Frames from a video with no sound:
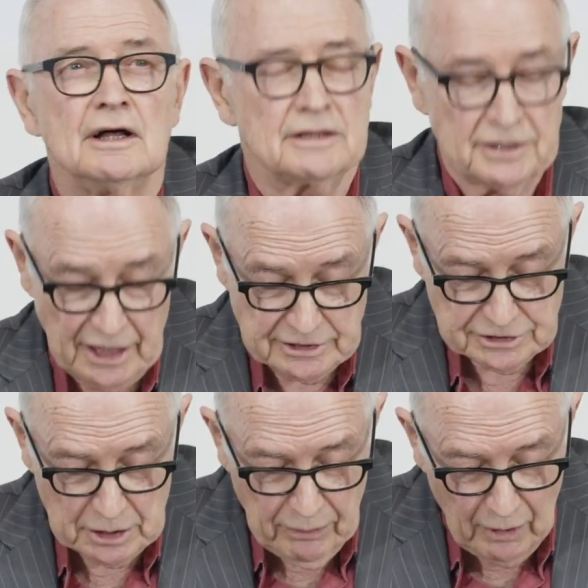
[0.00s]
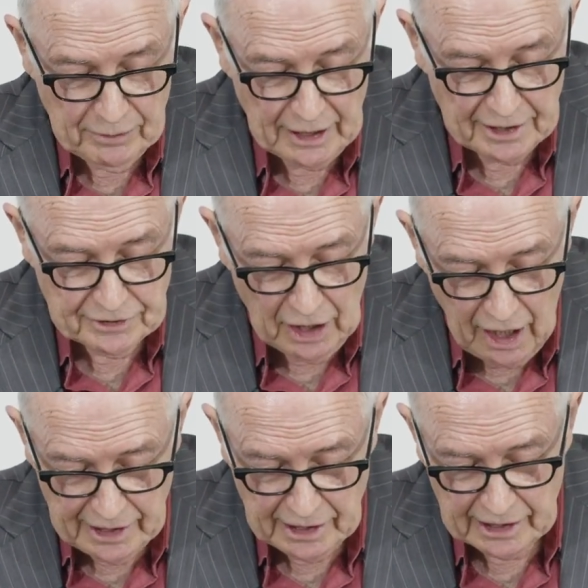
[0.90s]
The densely populated
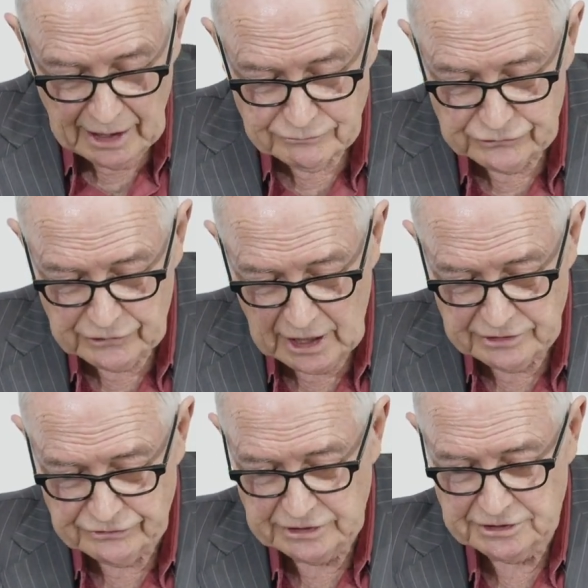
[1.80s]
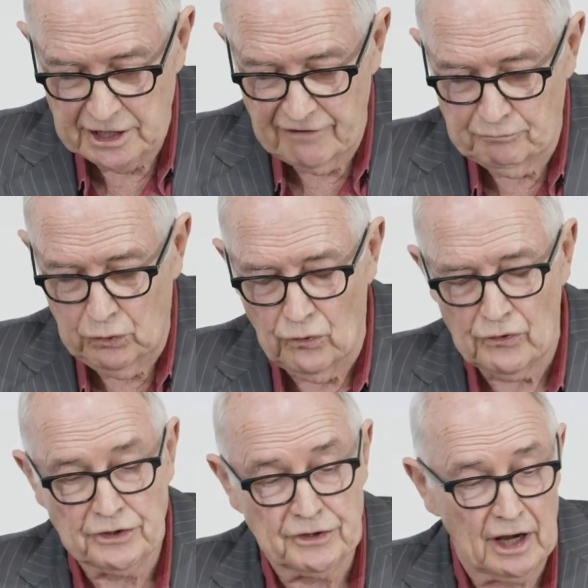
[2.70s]
high-income countries that have poor
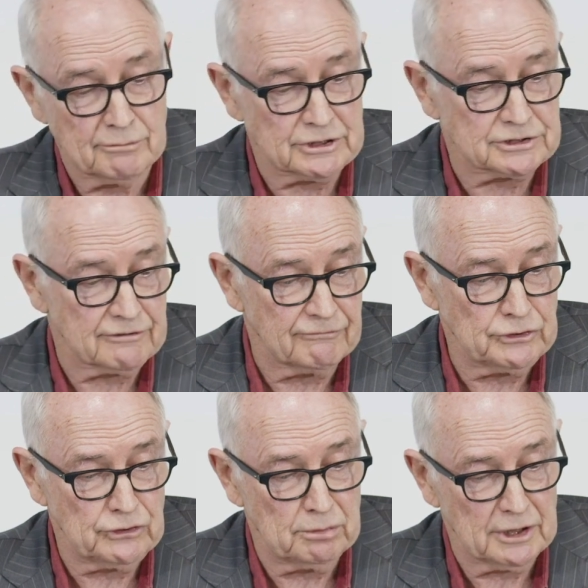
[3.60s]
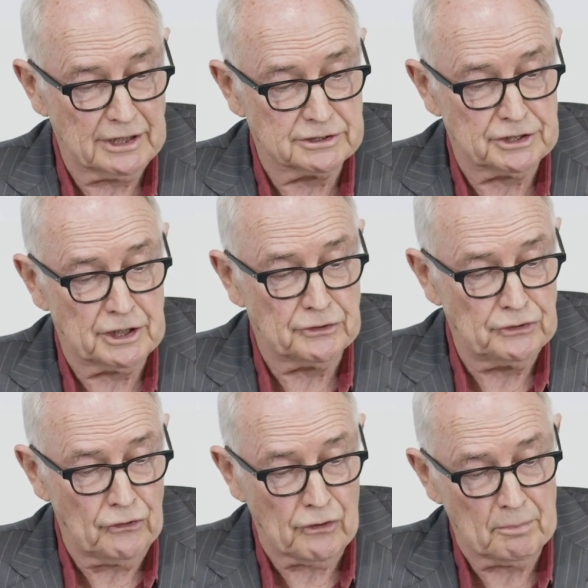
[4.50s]
endowments of renewable energy in
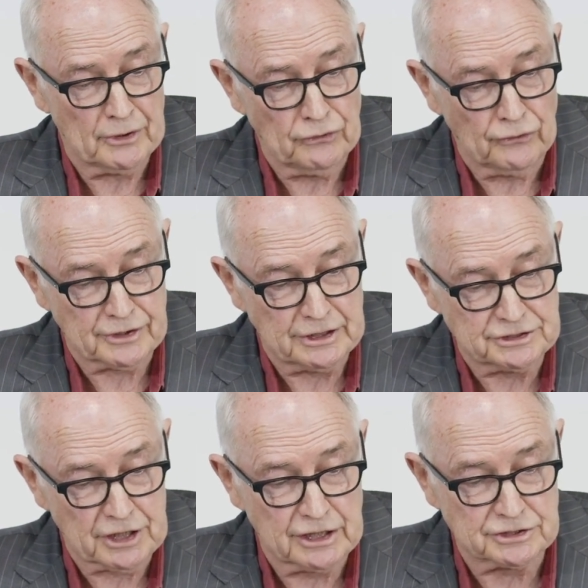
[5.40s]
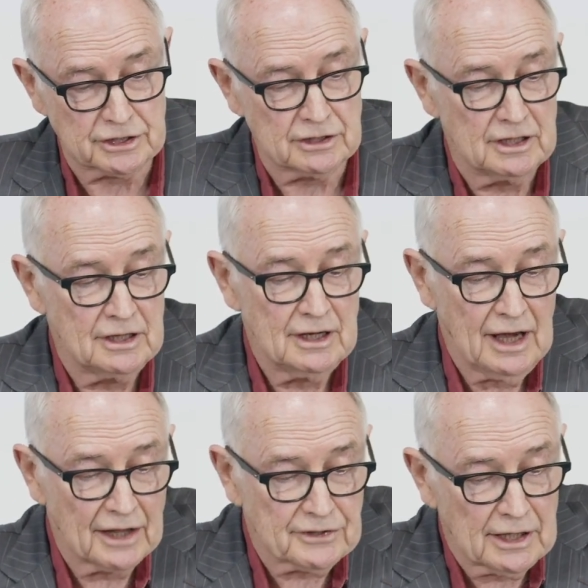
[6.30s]
Europe and Northeast Asia
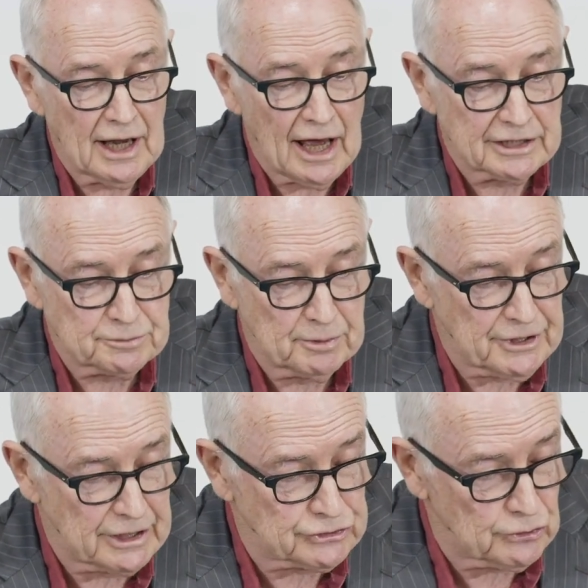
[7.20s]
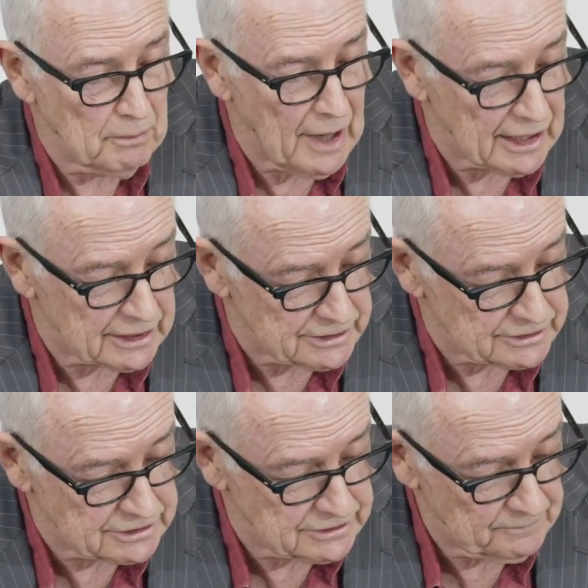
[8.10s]
are the large potential markets.